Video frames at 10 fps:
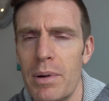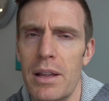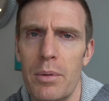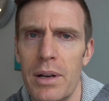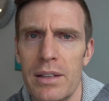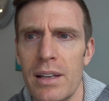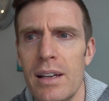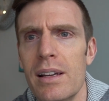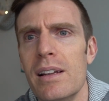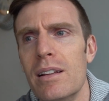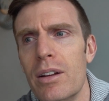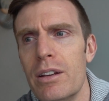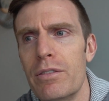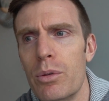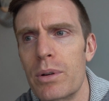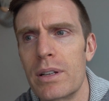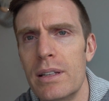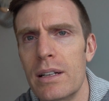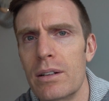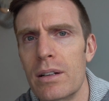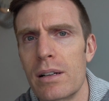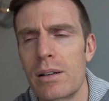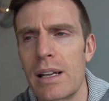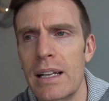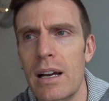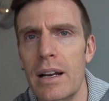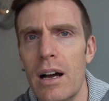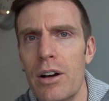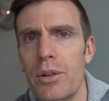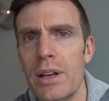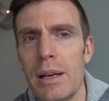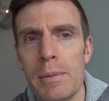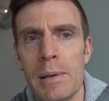But anyways, looking forward to dinner, getting kind of hungry.